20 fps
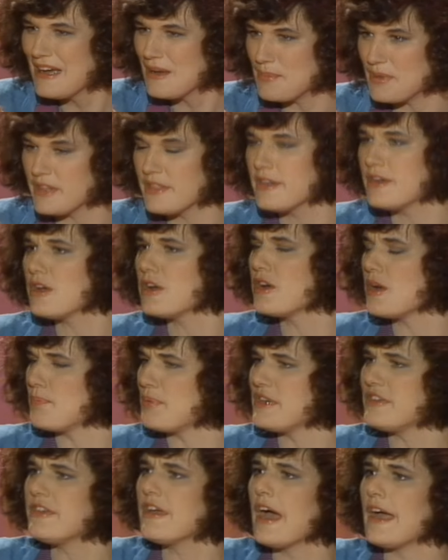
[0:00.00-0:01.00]
Be in the donut
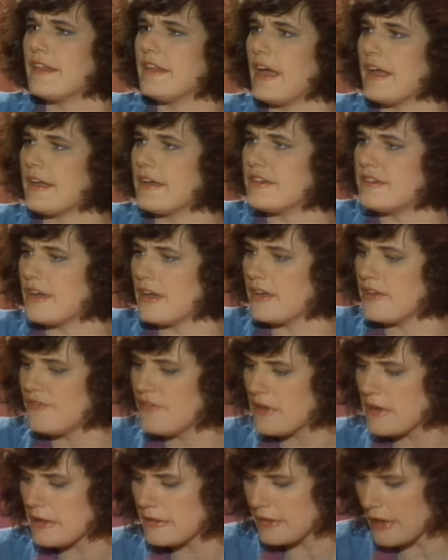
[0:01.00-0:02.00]
place, yeah, I'd like a
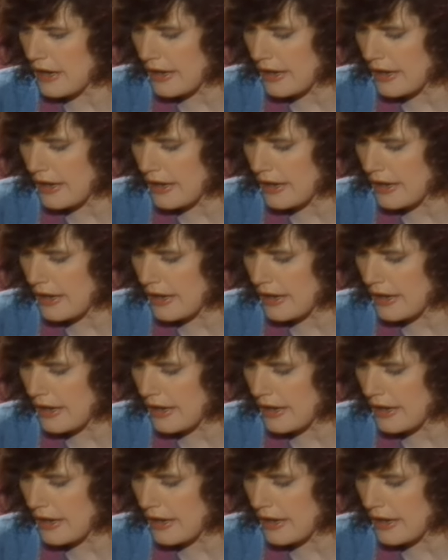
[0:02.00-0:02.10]
jelly-filled, a